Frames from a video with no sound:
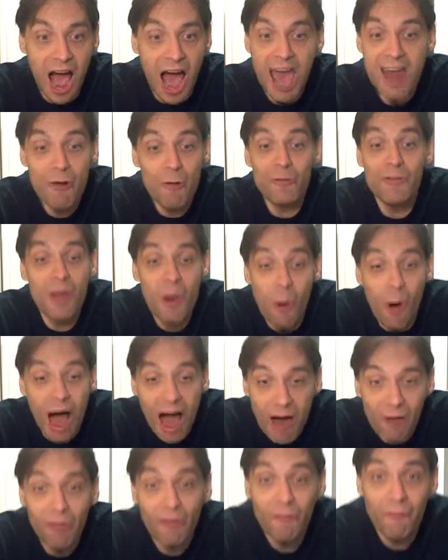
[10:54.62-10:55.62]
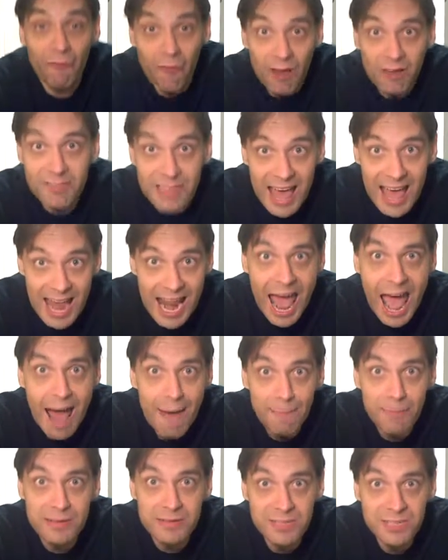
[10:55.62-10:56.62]
I don't know how the fuck that
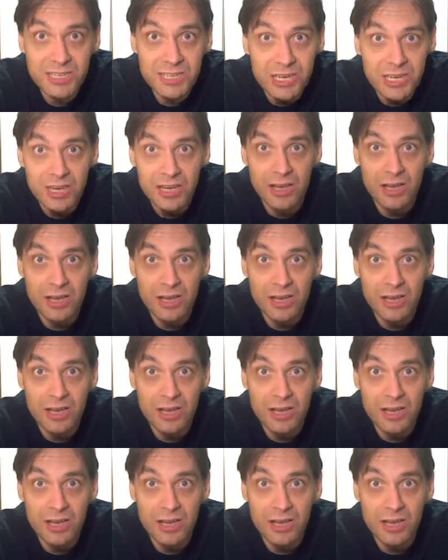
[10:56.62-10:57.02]
happens.